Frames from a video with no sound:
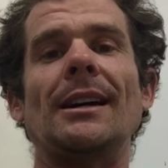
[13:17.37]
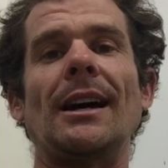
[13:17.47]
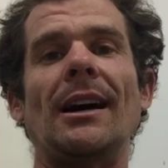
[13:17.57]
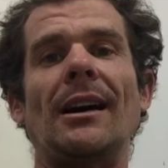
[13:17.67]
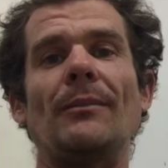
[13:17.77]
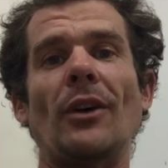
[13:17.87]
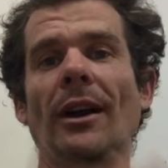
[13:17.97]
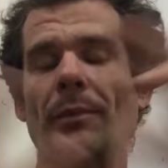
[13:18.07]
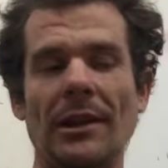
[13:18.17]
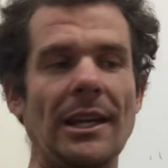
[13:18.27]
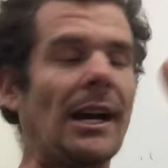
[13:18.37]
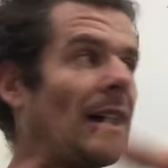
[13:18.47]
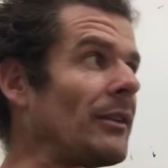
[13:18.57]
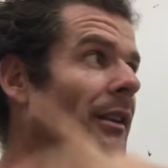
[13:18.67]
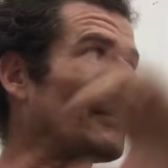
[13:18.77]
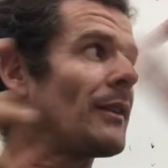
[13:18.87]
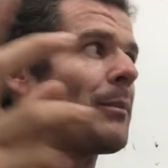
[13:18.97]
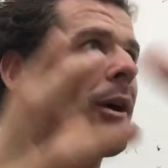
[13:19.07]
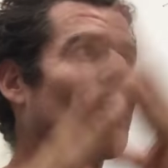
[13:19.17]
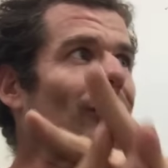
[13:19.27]
Not Emily Hunt, the
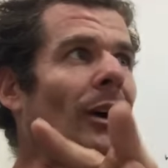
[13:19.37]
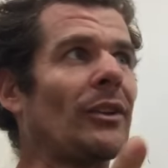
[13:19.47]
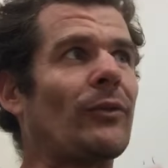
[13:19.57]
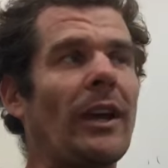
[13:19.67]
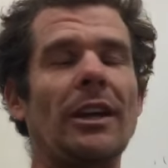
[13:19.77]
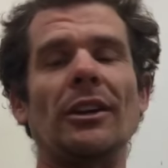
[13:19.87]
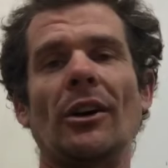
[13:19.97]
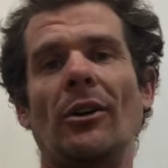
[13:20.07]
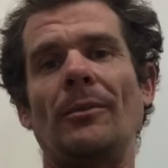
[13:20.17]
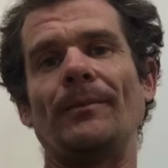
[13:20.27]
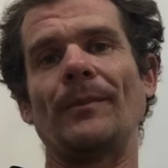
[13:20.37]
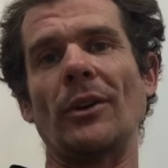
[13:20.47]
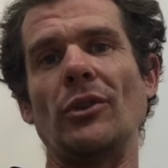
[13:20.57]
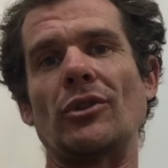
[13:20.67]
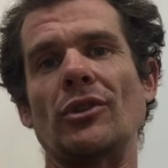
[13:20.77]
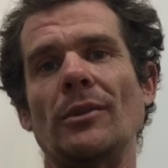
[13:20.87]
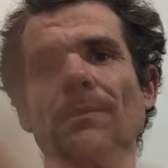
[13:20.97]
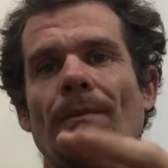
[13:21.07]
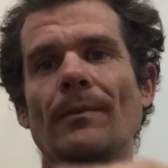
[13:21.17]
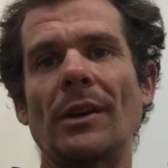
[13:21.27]
bite-sized vegan girl on
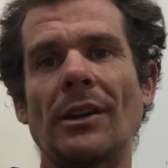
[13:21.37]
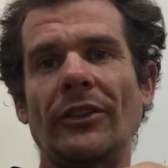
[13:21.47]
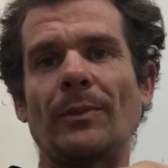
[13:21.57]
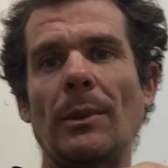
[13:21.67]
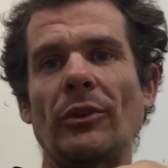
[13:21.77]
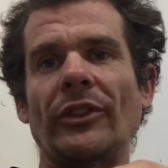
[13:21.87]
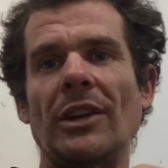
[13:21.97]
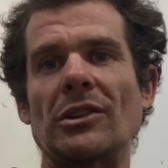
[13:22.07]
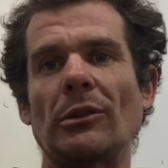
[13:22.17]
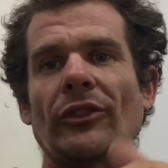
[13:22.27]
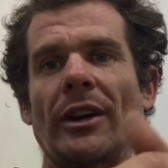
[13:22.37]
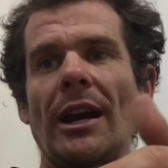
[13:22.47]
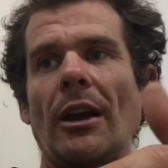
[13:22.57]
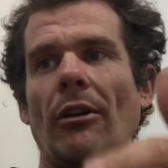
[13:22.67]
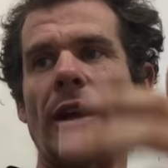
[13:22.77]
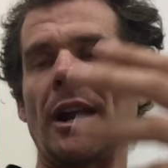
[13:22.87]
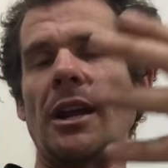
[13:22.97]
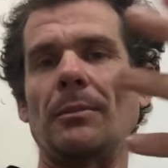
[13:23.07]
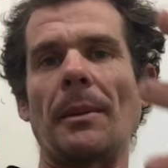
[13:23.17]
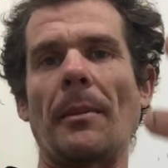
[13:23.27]
YouTube. Because people say she looks like a heroin
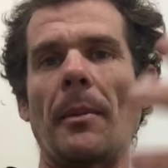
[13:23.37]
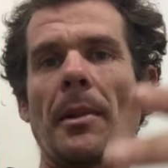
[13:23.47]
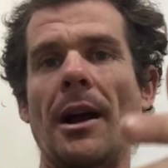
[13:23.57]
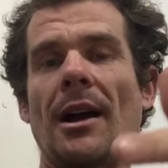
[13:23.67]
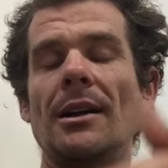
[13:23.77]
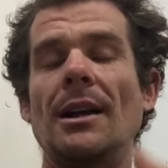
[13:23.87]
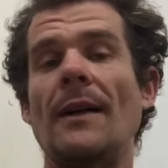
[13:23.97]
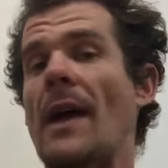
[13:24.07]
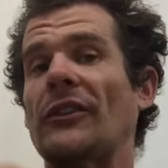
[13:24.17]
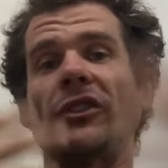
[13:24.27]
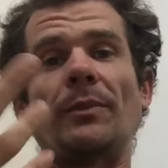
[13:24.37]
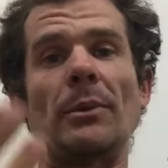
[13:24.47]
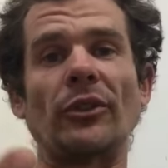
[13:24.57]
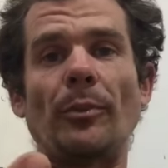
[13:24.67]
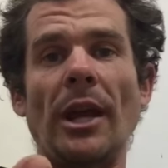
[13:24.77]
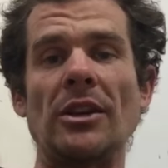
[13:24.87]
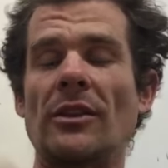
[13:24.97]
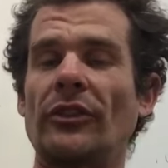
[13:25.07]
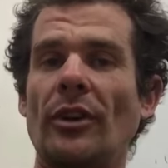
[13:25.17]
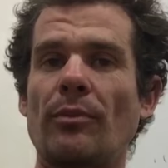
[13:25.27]
addict, blah, blah, blah, blah. That's just people's opinion.
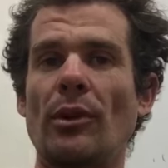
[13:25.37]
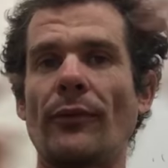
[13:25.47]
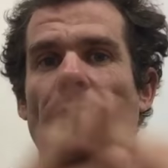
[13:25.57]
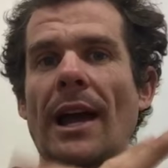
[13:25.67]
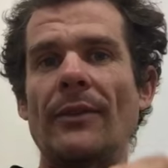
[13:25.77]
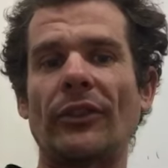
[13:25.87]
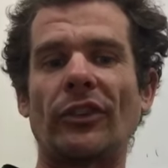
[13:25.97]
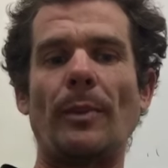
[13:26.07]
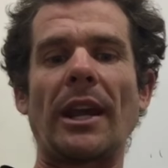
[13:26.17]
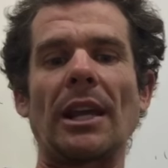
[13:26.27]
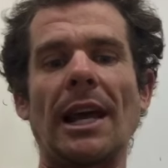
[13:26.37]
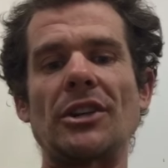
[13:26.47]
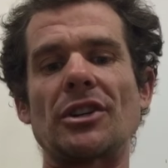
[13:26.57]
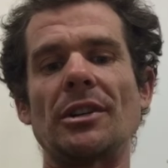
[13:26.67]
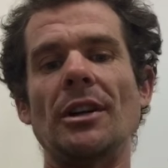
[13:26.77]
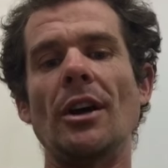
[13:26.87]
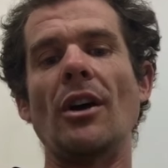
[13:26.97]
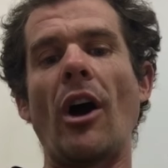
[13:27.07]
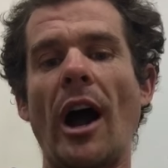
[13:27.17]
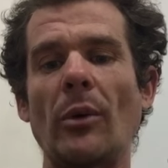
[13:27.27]
There's no proof of that. It's just speculation.
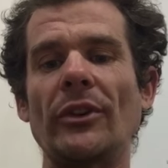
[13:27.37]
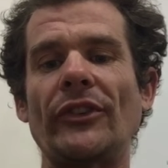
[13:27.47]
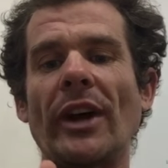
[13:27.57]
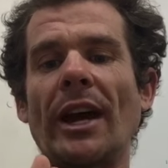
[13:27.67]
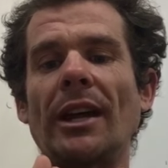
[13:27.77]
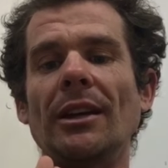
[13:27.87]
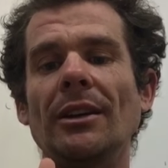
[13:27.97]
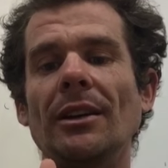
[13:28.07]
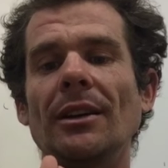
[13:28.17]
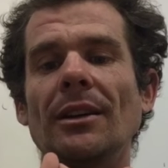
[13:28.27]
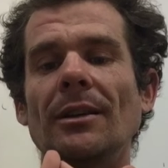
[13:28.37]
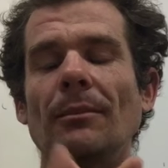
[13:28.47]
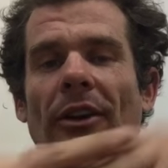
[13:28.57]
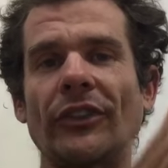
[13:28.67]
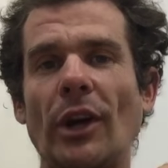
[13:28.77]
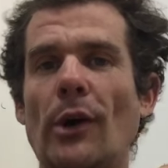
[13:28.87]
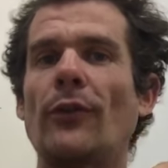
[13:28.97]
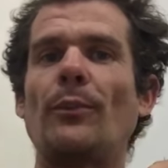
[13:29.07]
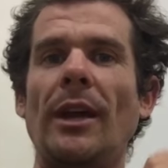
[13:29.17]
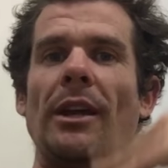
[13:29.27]
I would say,
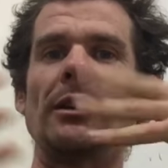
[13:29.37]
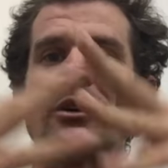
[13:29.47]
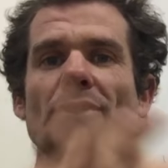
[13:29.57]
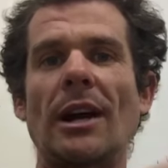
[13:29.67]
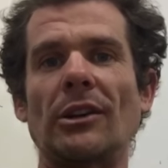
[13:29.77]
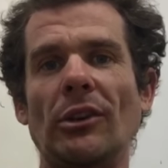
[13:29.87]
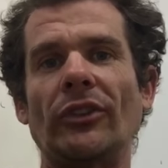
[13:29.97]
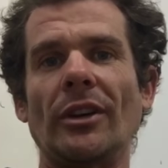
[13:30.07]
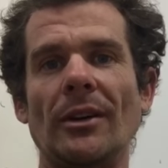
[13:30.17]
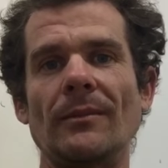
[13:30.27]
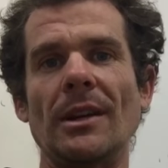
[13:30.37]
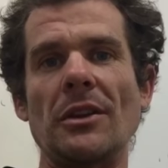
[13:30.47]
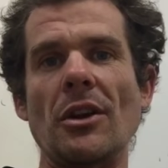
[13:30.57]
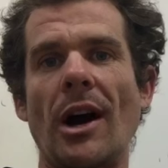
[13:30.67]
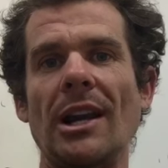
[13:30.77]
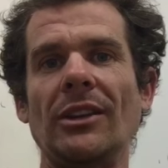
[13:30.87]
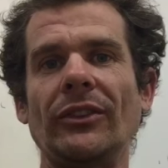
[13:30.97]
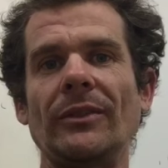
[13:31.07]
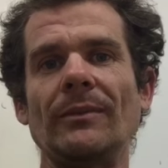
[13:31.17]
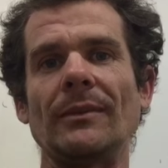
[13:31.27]
myself, being a drug user in the
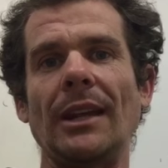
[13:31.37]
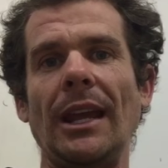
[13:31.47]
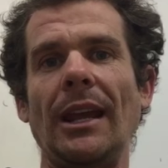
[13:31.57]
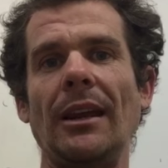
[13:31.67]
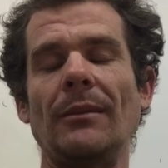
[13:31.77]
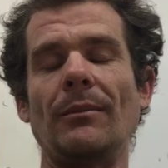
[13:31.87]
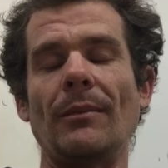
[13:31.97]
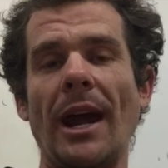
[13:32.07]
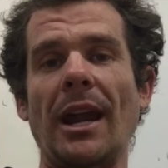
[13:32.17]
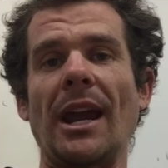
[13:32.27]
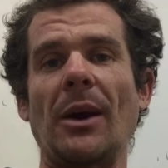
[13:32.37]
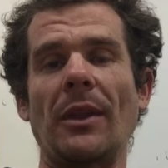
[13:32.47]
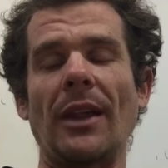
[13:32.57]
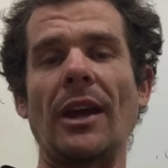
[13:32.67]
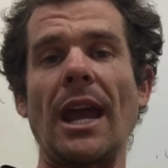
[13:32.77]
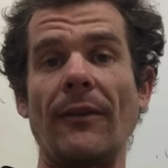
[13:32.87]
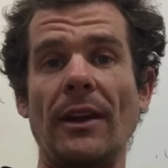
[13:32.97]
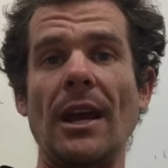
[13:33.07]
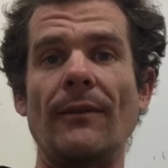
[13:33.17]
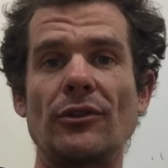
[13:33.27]
90s, and hanging out with other
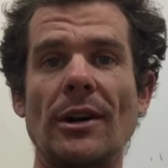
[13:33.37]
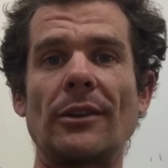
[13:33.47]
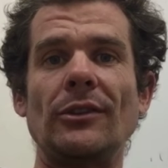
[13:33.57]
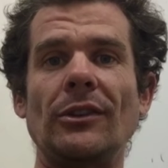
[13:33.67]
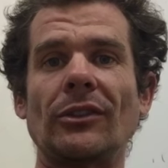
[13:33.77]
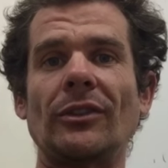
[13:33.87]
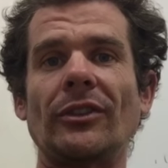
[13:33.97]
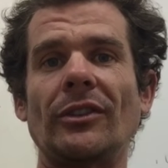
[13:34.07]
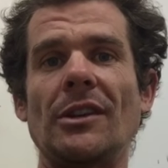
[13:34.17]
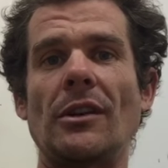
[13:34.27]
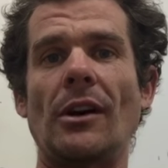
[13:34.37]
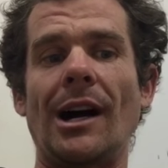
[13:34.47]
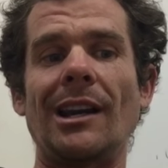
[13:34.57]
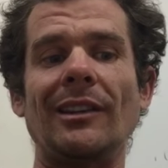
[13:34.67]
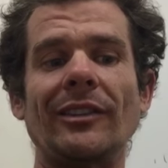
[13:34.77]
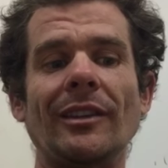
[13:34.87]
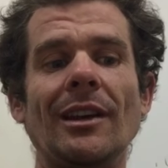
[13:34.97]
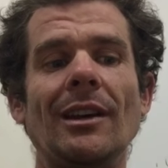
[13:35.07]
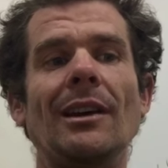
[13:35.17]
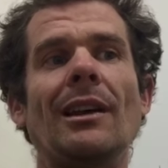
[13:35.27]
heavy, heavy drug users in the 90s,
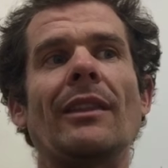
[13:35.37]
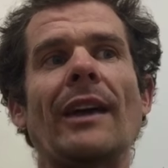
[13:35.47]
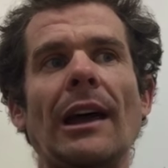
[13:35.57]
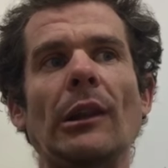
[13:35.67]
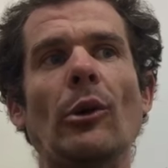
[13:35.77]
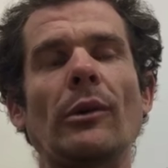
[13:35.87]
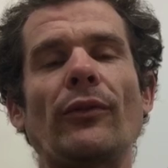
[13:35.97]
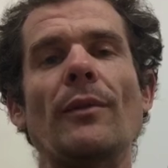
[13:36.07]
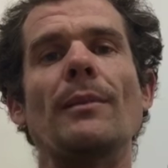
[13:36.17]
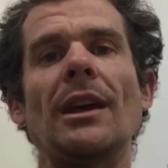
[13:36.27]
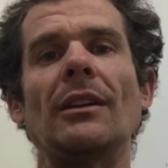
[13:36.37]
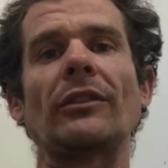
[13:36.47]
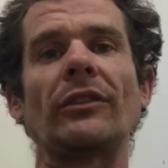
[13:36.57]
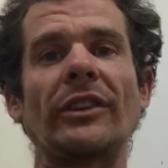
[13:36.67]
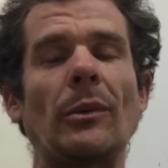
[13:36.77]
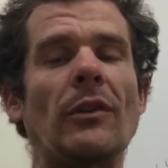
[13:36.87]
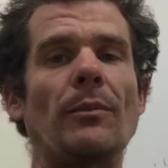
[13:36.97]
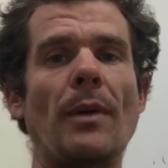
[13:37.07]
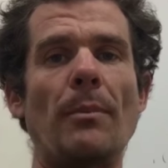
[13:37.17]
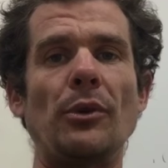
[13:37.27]
that look for me is
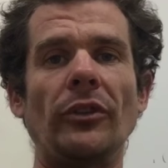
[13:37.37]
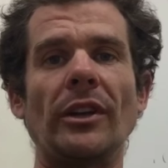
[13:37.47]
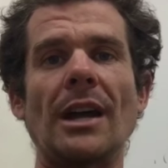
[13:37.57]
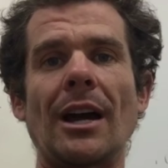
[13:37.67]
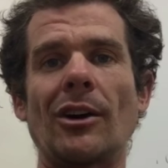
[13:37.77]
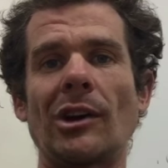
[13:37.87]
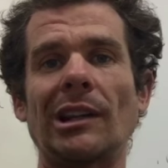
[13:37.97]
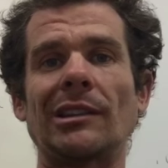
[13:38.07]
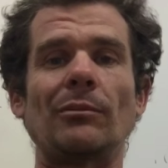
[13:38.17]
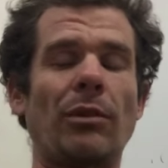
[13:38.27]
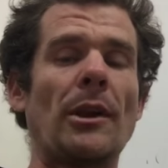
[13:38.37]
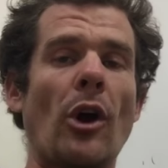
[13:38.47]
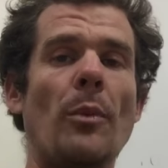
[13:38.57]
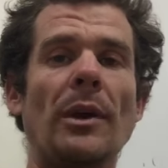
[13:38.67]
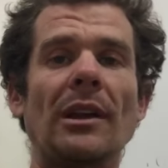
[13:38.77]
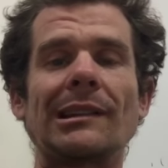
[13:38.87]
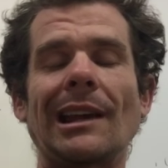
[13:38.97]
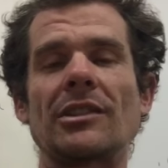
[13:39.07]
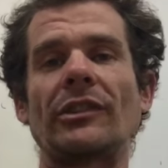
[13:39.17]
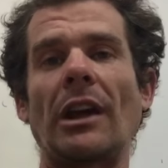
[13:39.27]
someone abusing narcotics, probably opiates
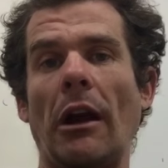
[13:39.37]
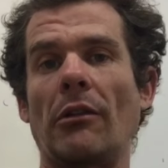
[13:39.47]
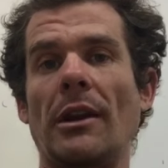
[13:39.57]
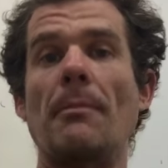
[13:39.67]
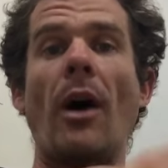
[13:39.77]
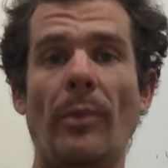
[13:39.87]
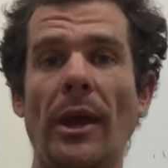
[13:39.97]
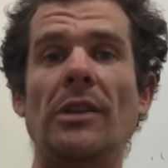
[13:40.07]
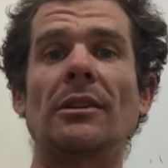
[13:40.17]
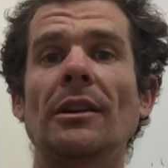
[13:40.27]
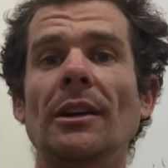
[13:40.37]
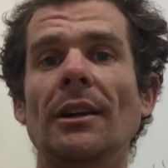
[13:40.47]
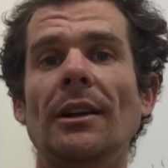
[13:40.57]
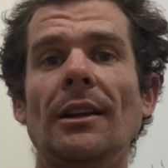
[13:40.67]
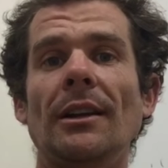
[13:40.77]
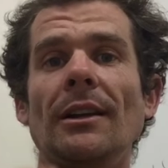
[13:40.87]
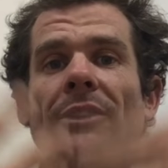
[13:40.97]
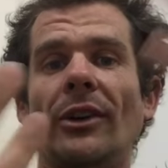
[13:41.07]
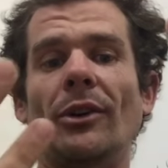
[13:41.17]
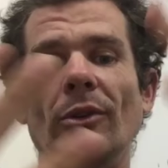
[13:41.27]
such as heroin, in my opinion.
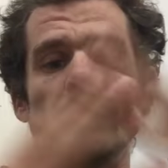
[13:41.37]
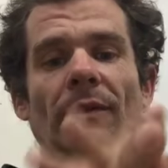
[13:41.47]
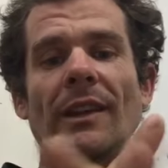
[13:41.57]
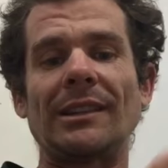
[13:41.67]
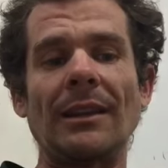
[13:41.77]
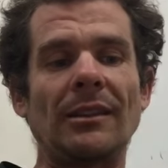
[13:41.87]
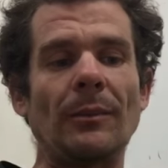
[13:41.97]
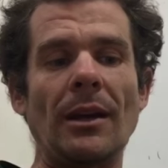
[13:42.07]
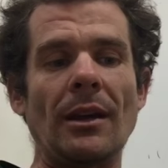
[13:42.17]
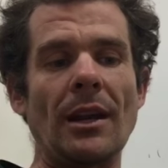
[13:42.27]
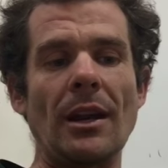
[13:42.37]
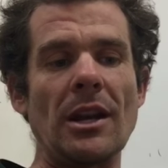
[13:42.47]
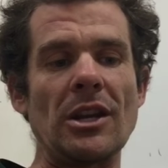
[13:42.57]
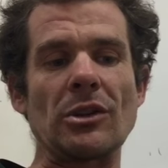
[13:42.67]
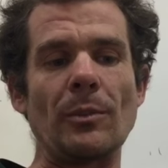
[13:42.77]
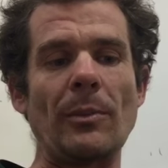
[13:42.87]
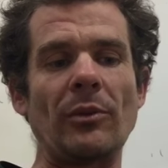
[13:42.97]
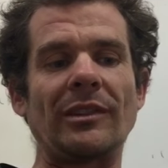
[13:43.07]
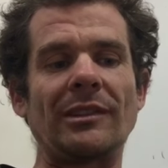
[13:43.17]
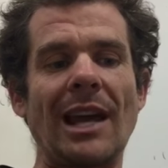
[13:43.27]
So there seems to be an issue of people
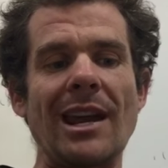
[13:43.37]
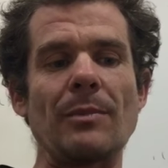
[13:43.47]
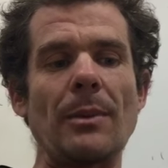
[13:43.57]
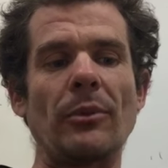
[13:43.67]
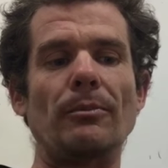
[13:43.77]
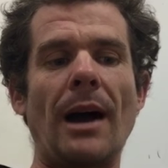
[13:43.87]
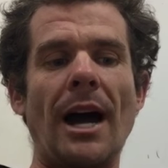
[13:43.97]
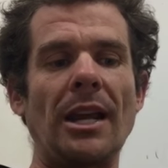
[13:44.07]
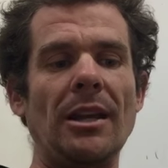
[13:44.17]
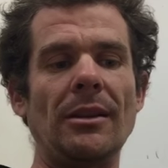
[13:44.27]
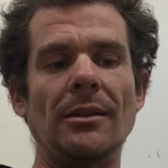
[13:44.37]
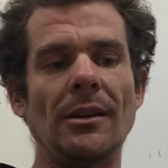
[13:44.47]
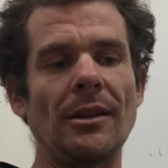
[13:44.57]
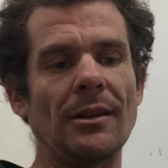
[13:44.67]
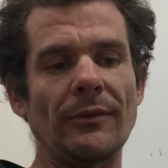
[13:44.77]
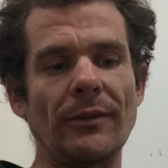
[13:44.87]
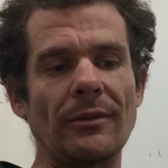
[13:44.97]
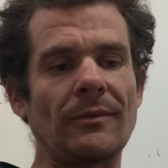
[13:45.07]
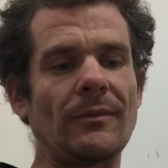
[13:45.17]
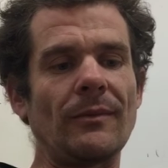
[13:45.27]
taking people's money for you